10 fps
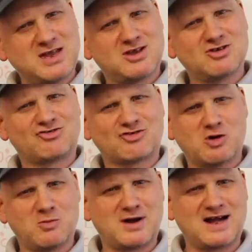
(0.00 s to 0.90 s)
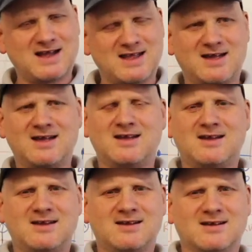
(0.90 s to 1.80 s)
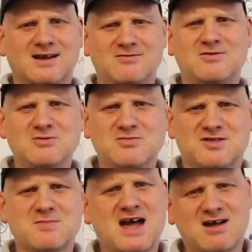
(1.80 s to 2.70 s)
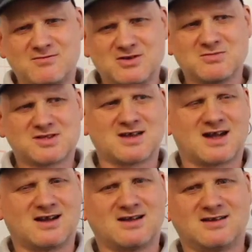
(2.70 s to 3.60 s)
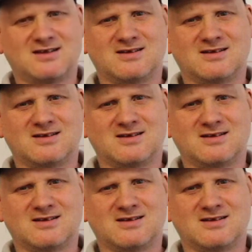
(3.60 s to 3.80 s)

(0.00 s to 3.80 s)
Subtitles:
being controlled by a room smart room start.